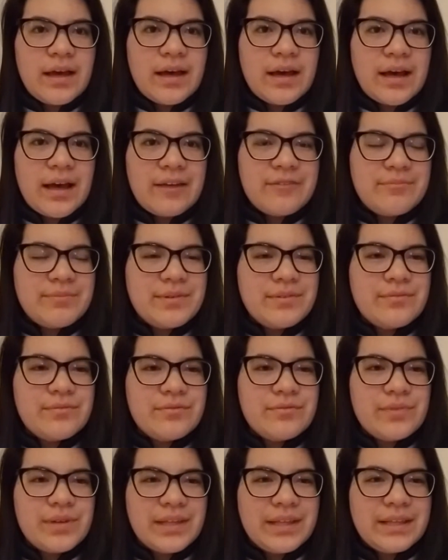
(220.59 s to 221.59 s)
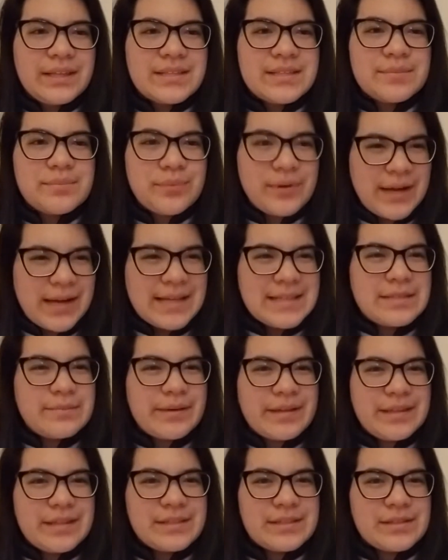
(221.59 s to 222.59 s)
I've been really surprised by
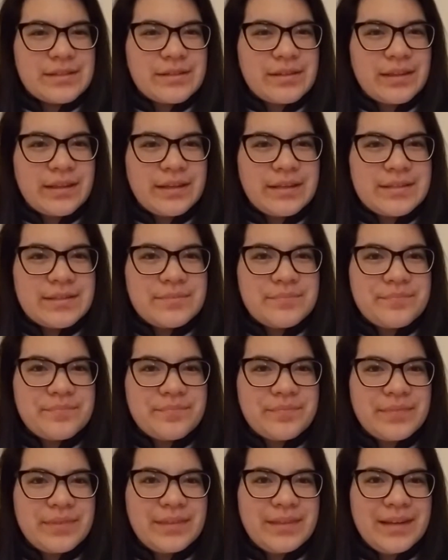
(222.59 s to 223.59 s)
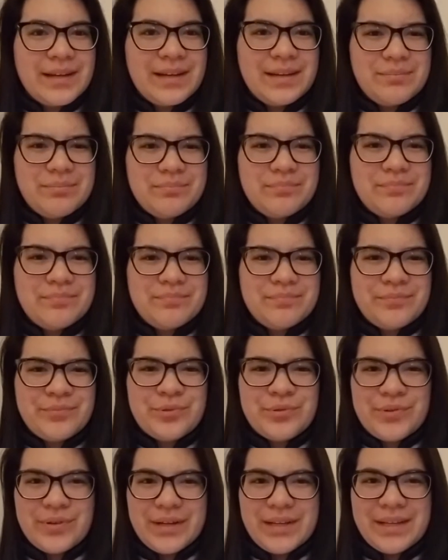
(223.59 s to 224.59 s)
these Earthlings. They're
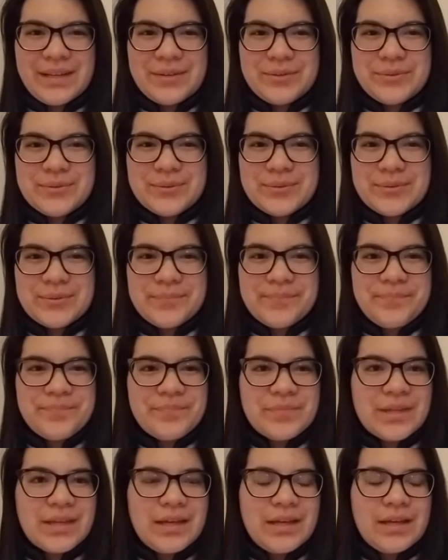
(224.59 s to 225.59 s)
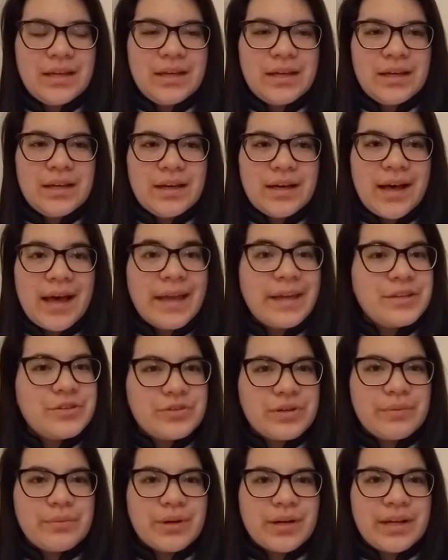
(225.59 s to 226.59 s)
pretty cool. I
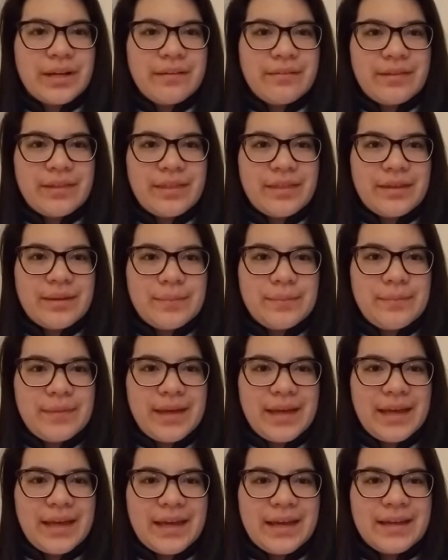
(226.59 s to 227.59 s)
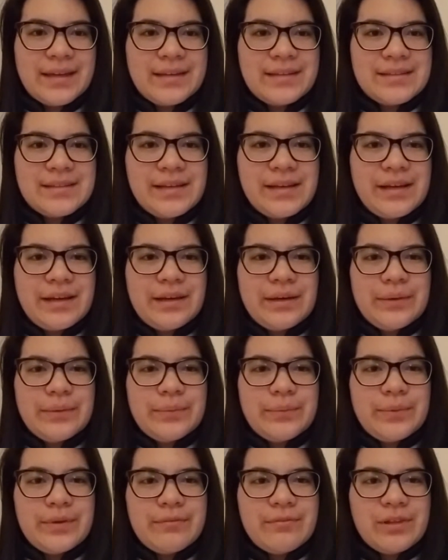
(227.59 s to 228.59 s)
enjoy working with them, and
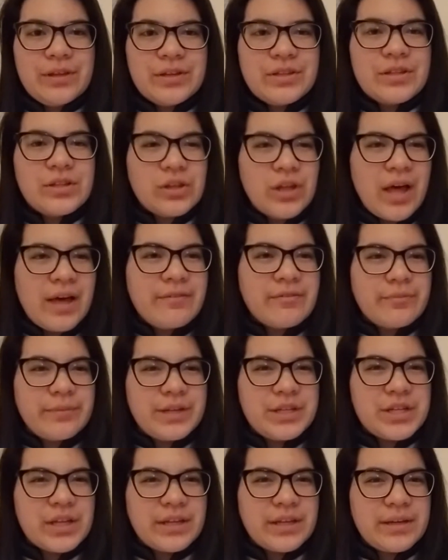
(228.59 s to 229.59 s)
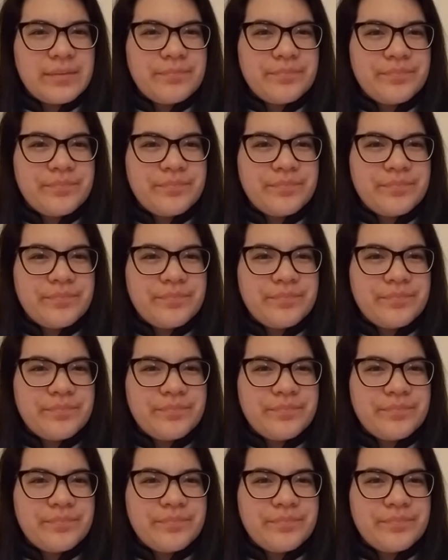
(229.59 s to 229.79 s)
we've learned a lot from each other.